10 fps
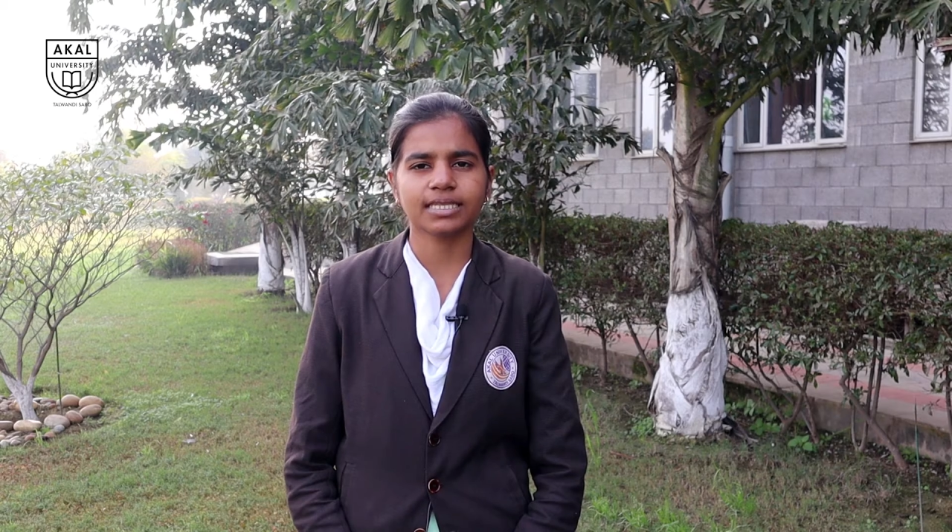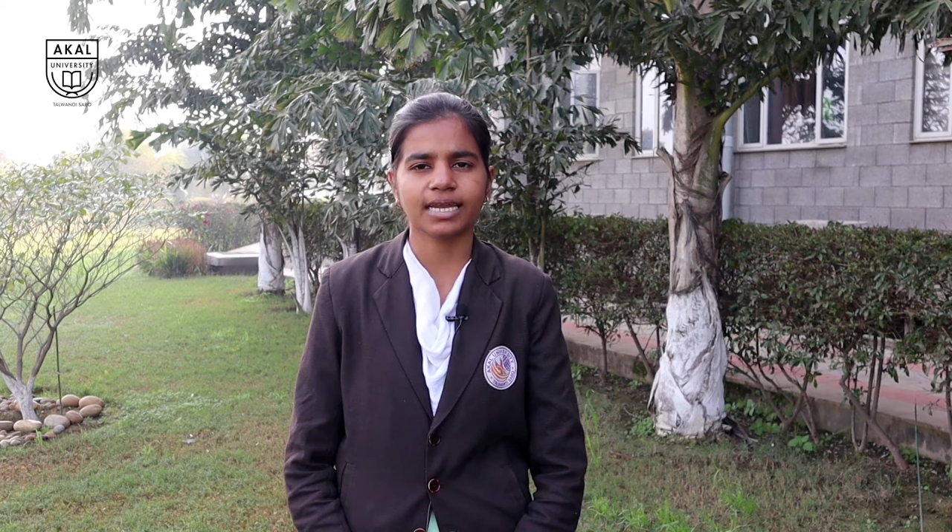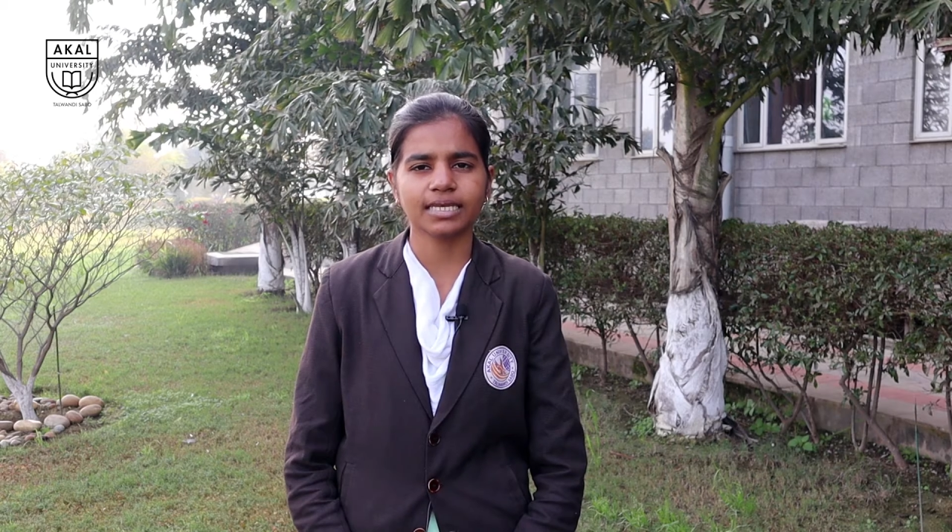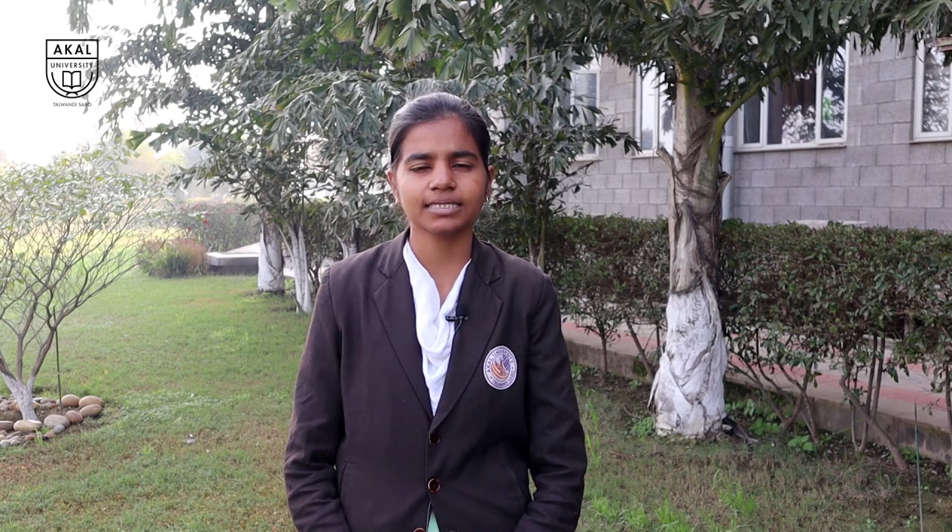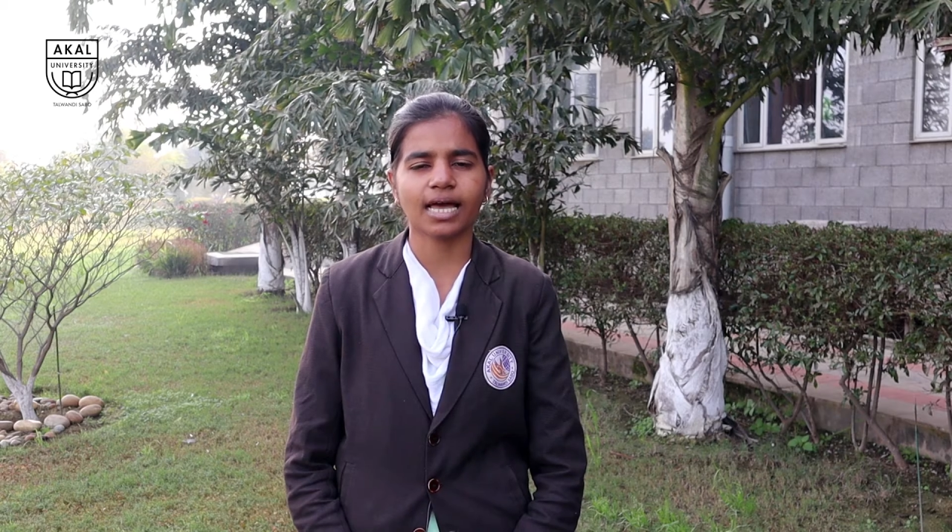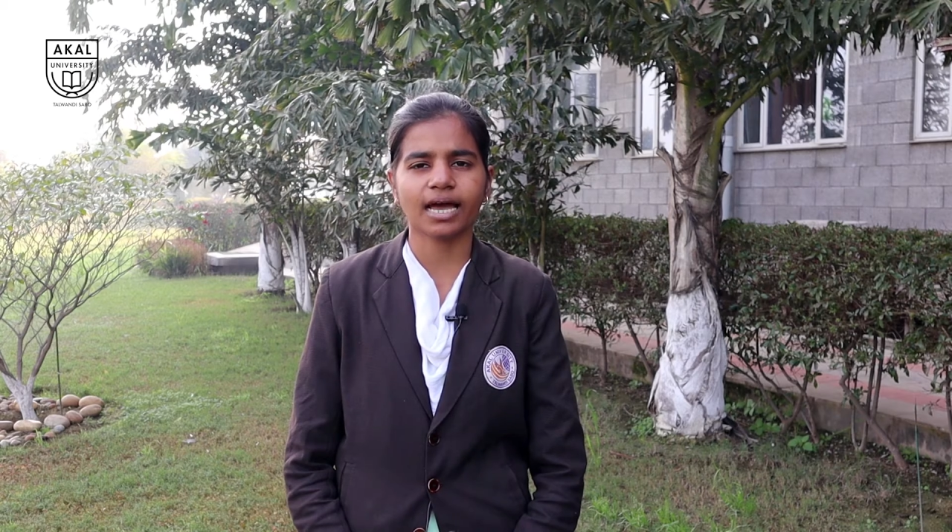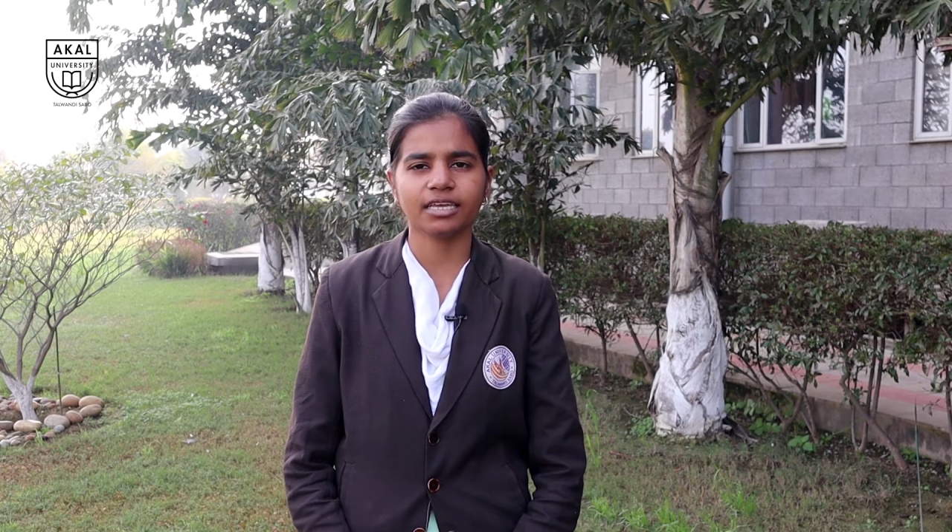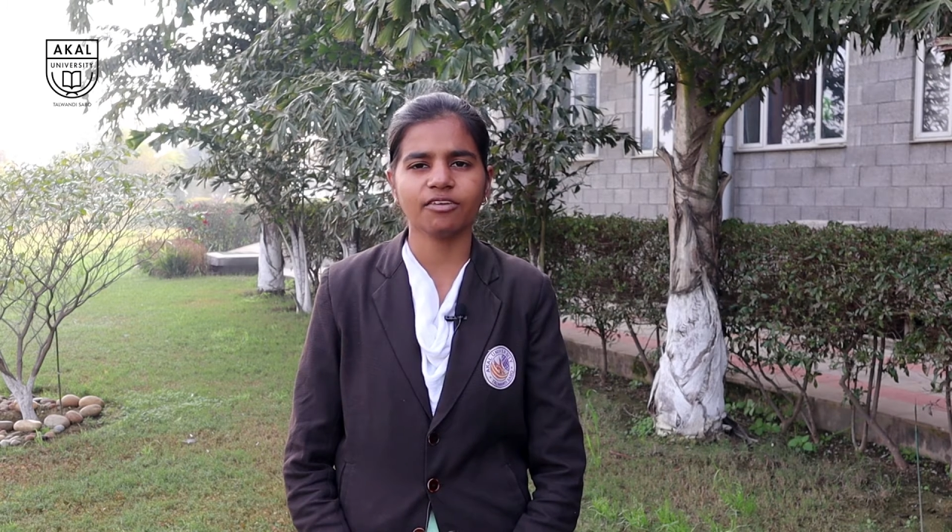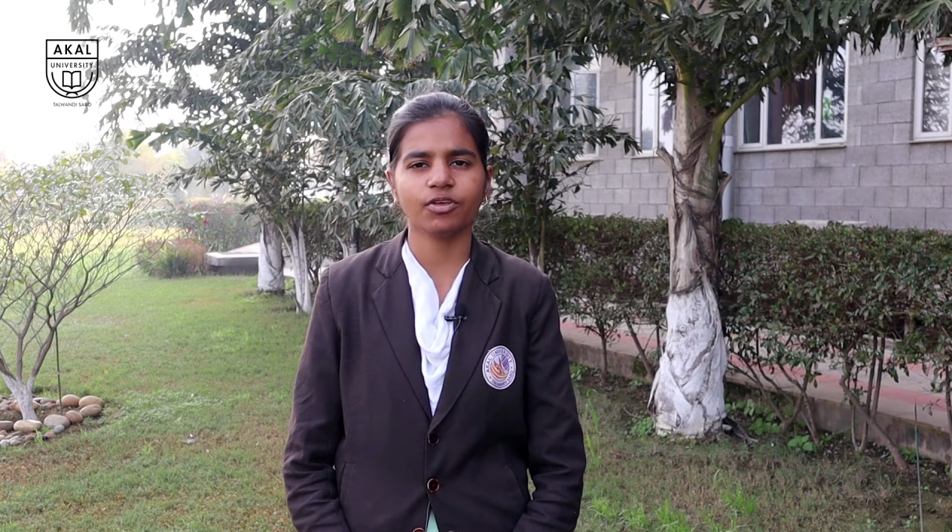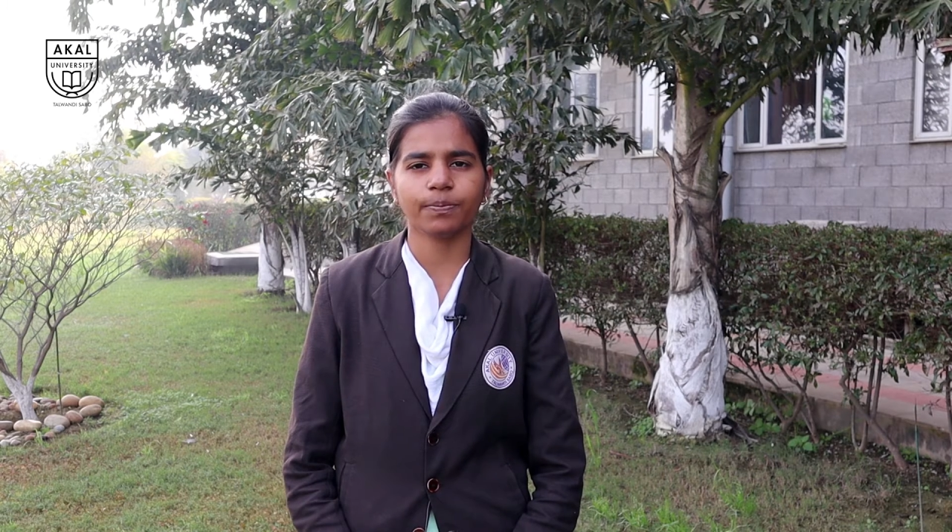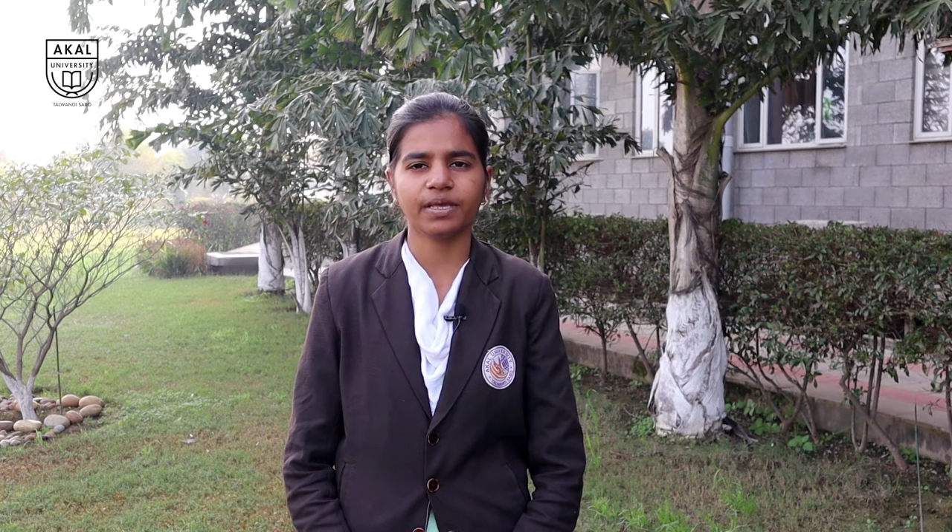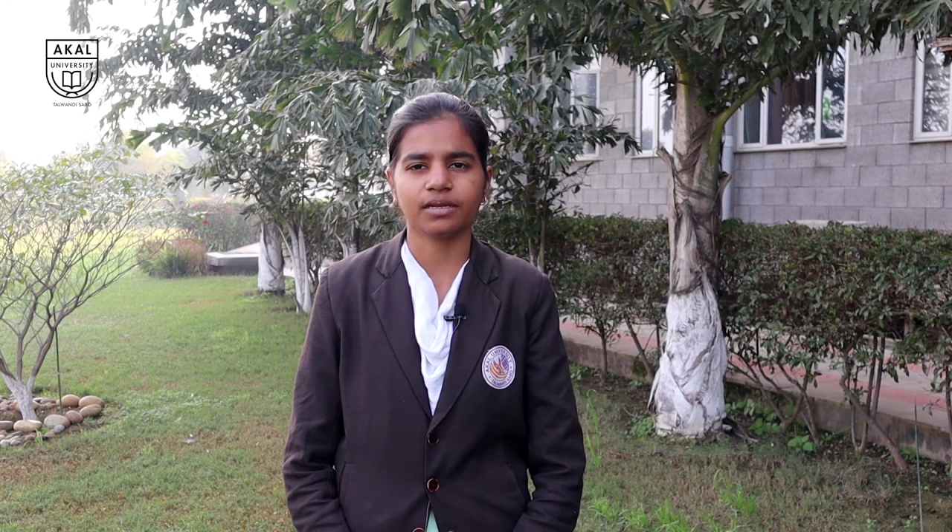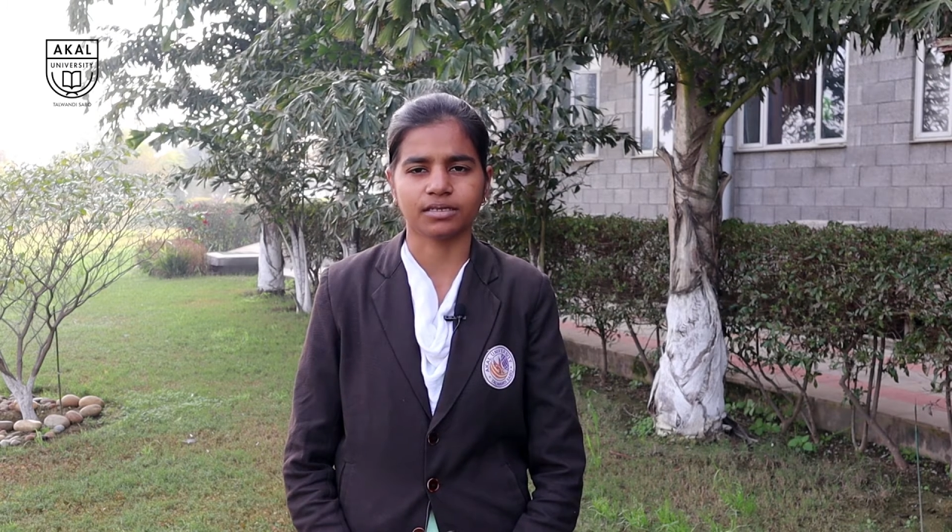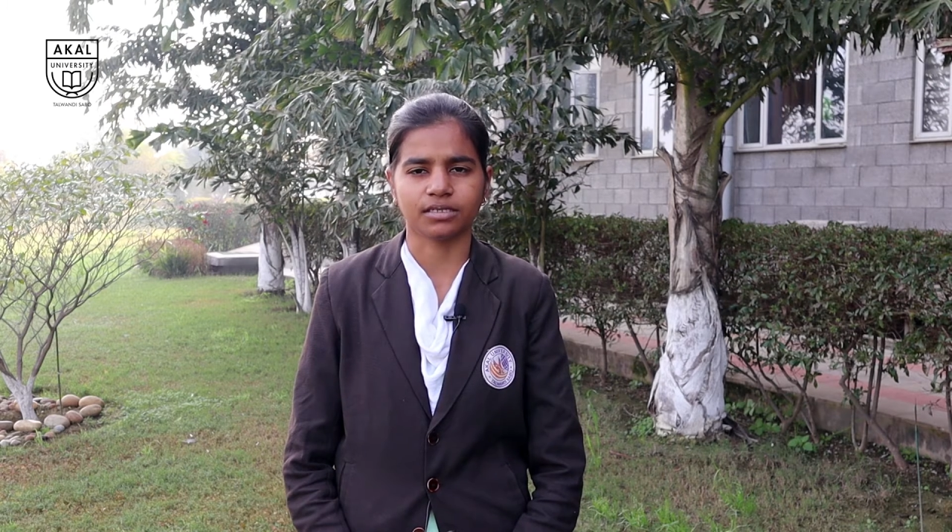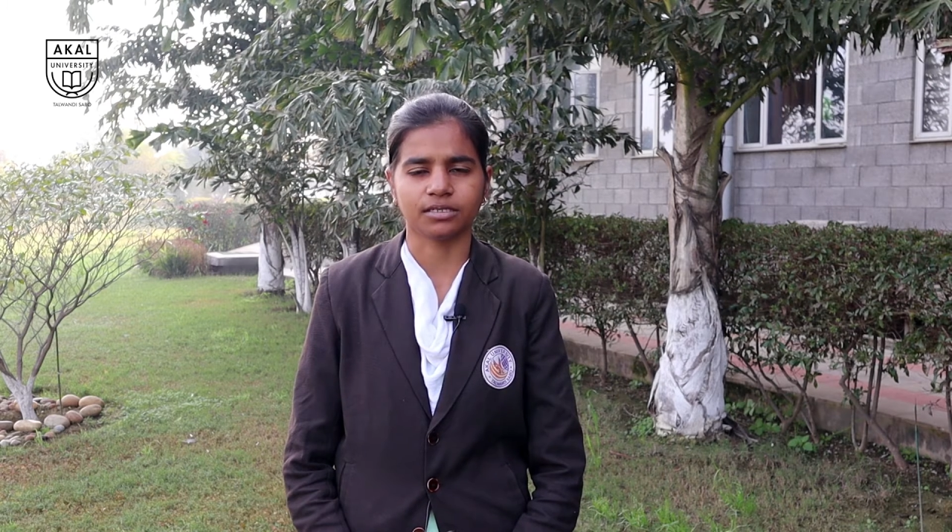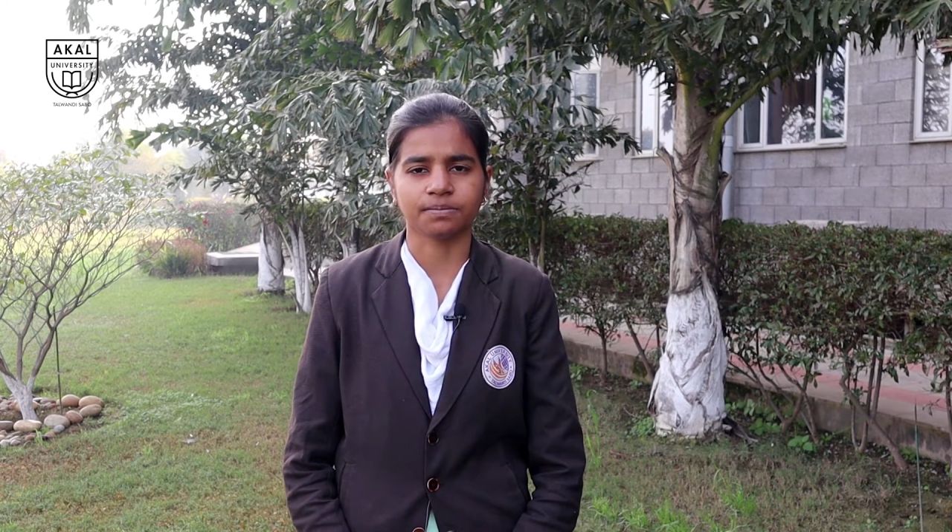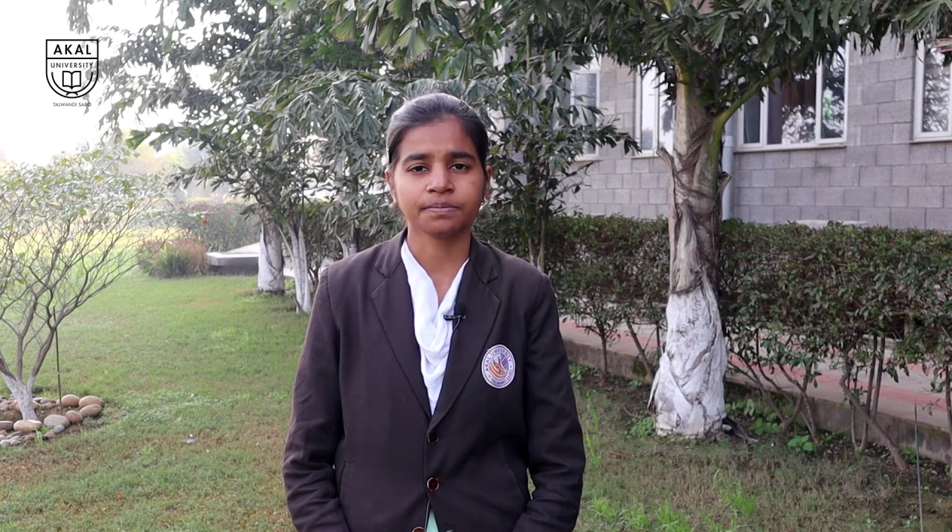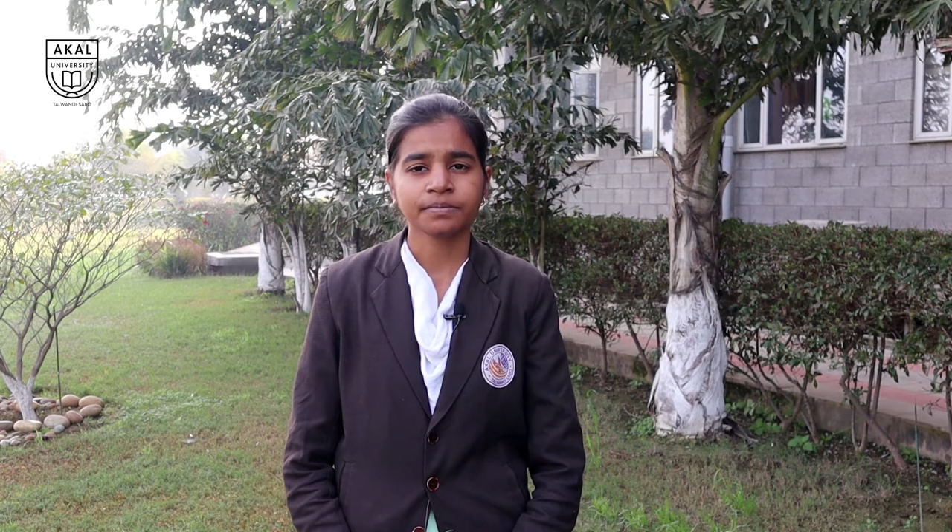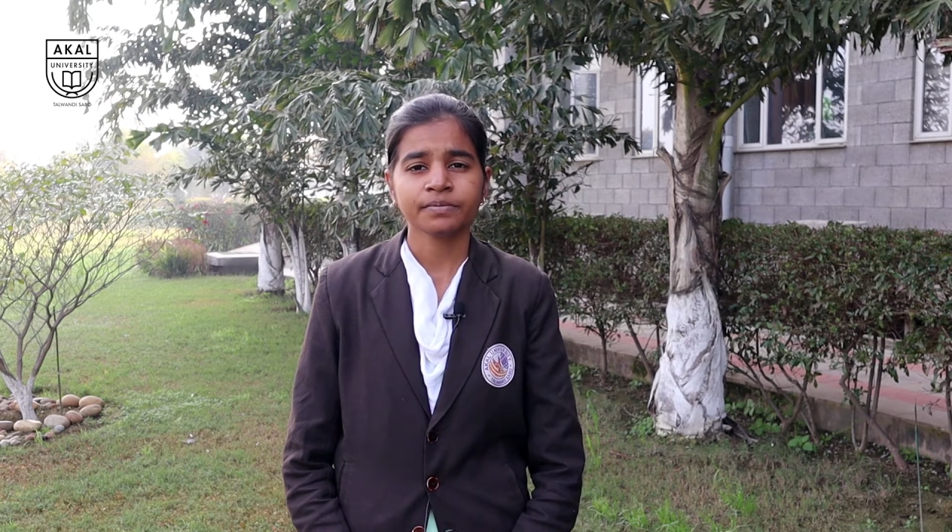that is IIVP London.